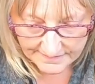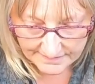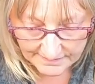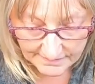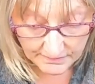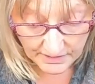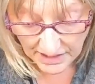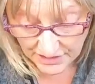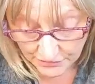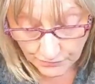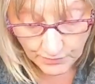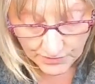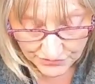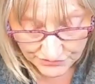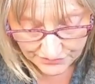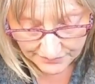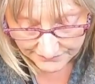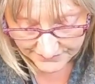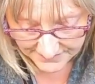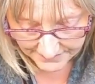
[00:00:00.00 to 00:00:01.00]
I know I
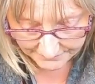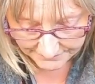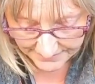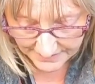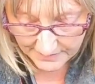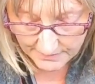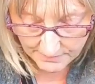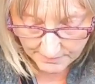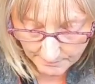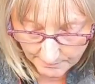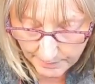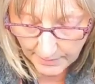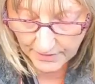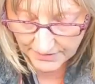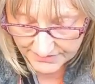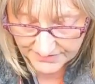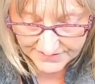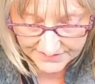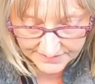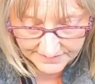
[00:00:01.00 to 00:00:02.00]
should have sieved it,
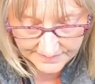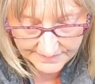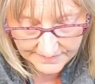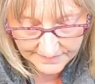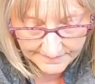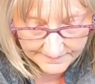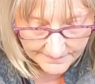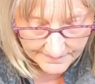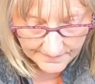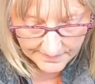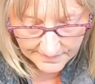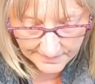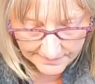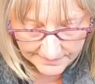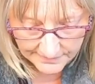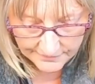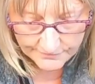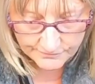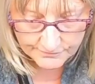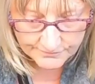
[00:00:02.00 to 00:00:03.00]
but
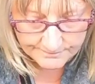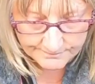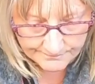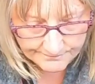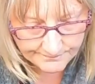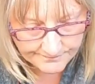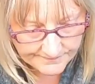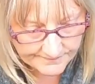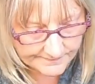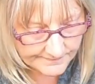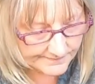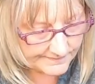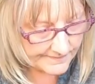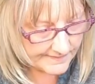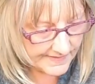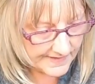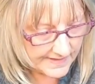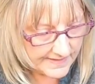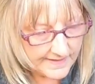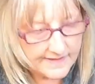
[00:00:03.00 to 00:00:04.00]
you know,
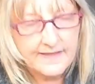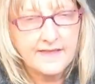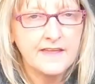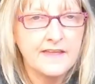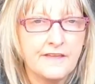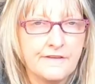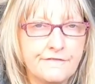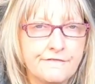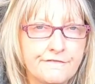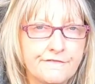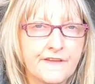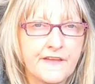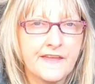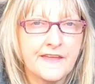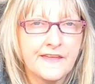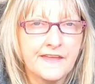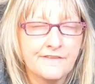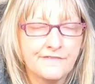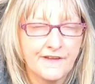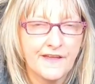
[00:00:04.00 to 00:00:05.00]

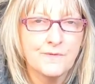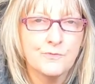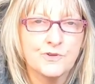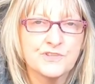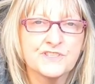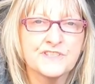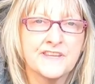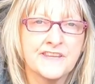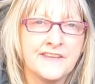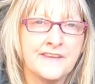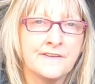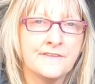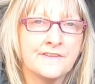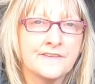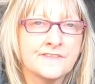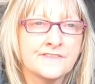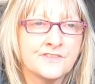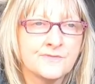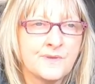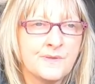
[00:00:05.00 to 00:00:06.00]
if I wasn't here
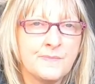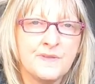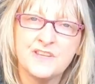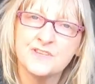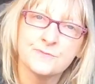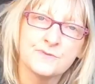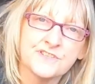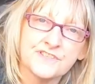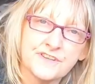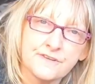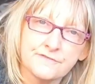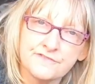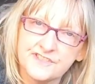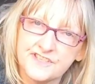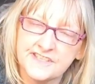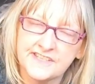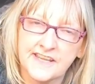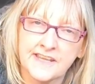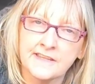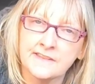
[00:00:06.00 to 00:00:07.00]
and sweet peas were
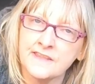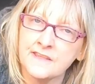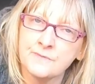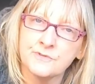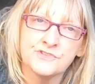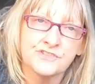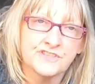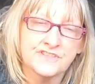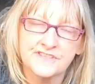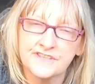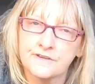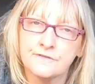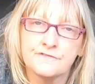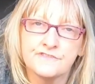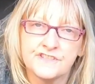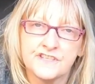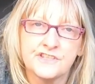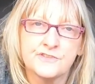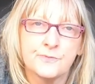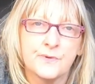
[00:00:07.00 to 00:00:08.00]
self-seeding, they would just
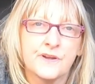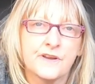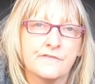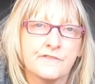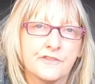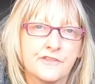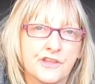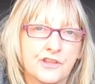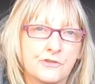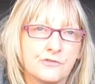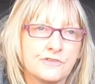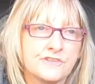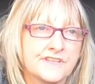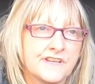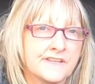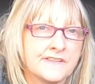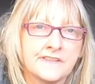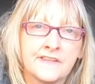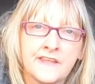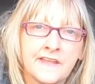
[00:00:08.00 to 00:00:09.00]
self-seed wherever they could
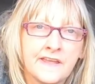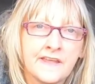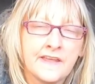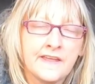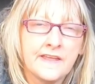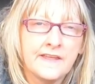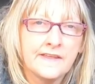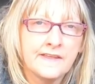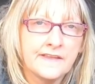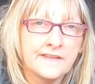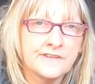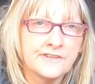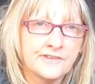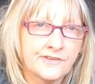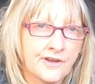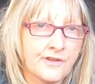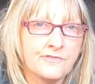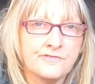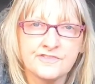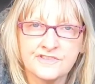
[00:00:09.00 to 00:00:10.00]
in
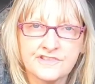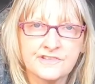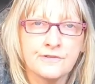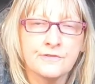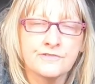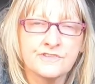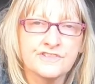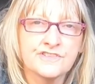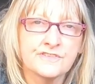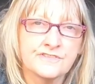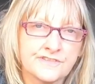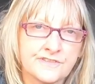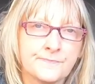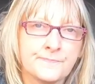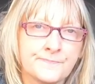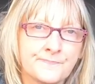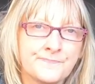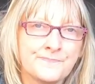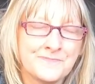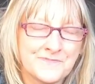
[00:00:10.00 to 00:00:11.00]
ground, as long as there's
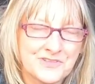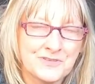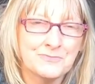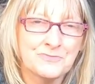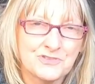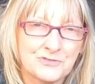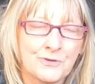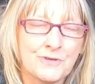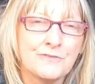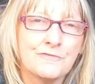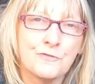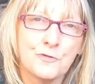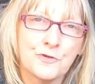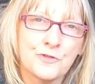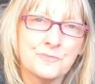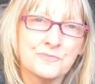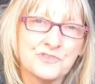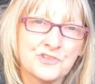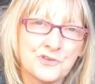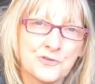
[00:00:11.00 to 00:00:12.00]
some soil for
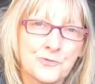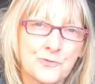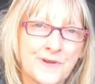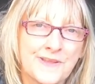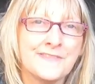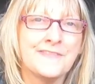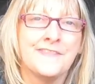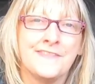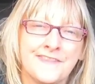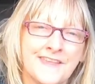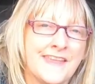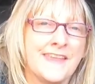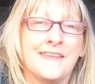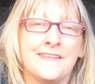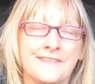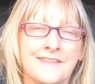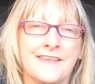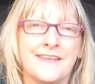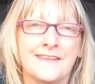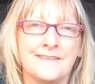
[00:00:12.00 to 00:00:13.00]
them to grow in.
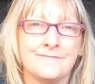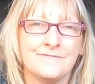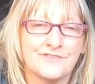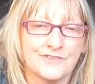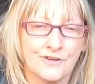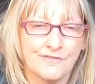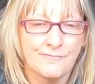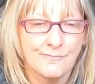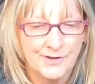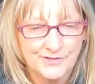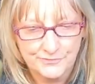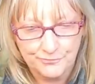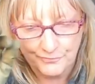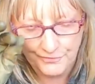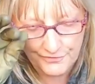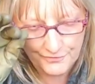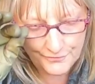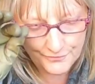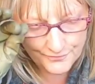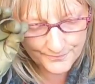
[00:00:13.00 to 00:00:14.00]
They sort of muddle
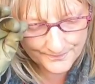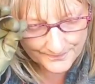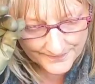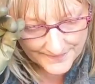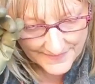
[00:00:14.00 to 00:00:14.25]
through.